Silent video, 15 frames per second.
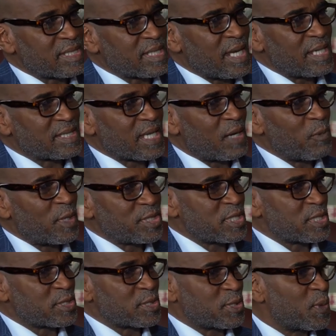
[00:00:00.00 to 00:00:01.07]
say someone's
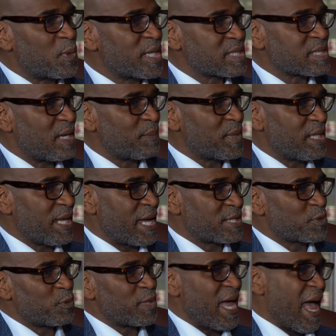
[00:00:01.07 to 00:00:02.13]
just doing something
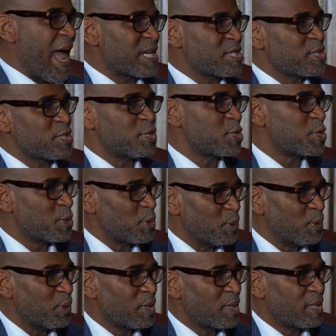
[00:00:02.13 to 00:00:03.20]
as a reaction
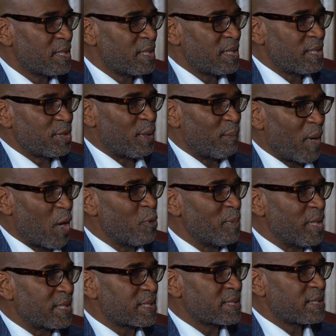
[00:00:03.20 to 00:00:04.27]
to the
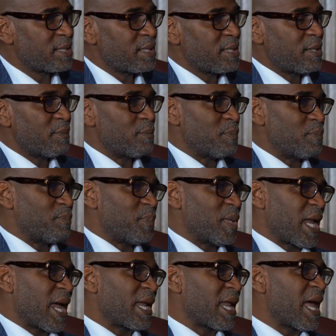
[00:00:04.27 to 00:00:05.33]
moment.
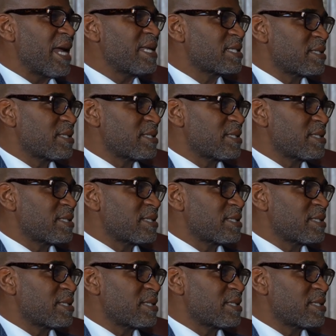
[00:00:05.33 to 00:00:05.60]
But I'd like